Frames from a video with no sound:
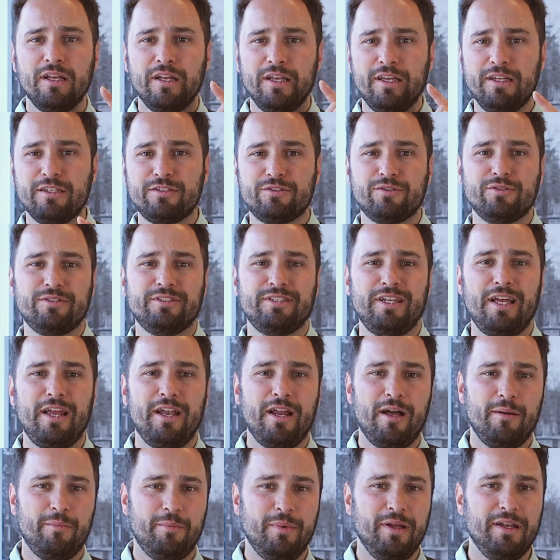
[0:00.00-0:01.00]
is to set
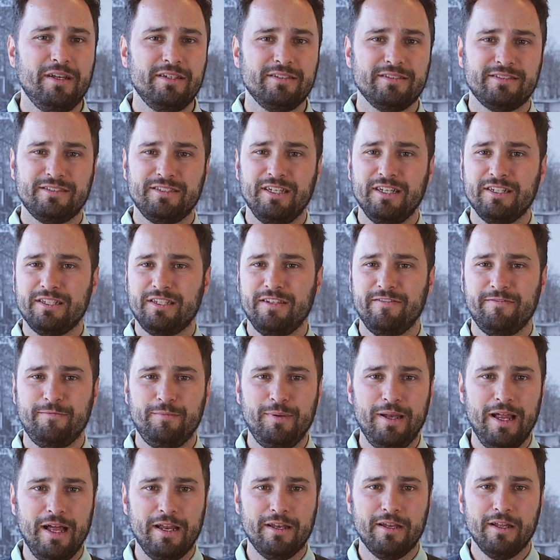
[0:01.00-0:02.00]
up an incentive
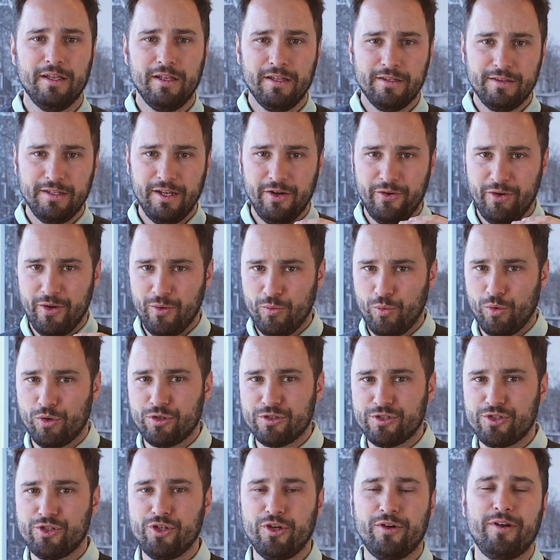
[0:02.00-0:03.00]
plan that
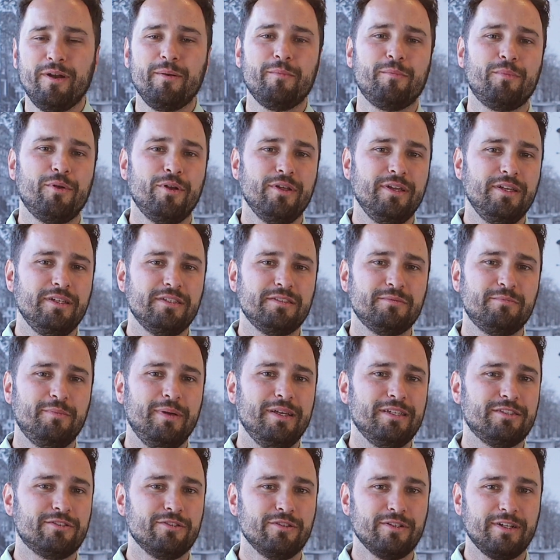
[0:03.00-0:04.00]
rewards your employees
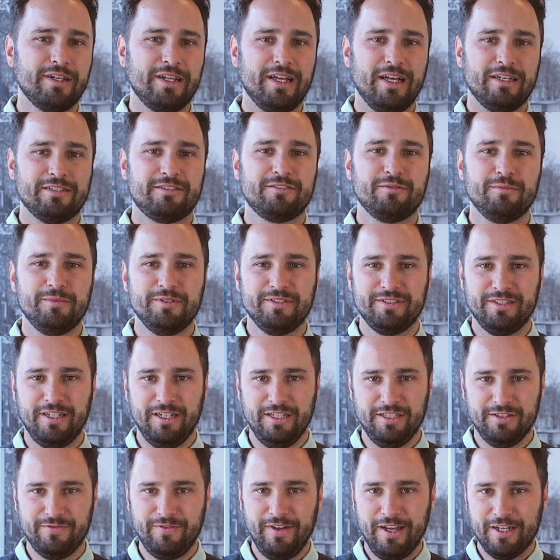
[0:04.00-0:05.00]
based on customer
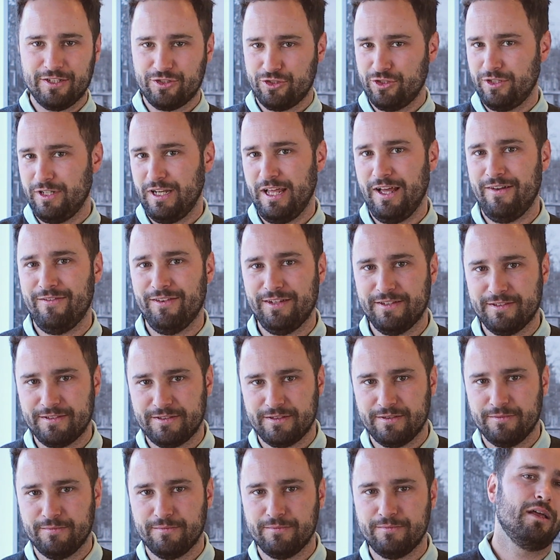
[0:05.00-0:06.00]
satisfaction
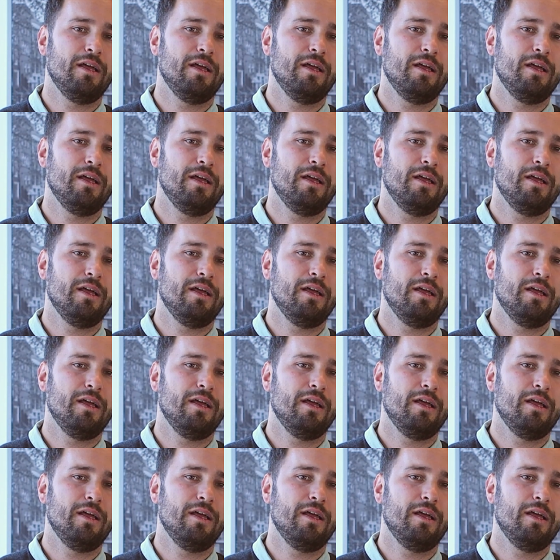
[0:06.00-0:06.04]
levels.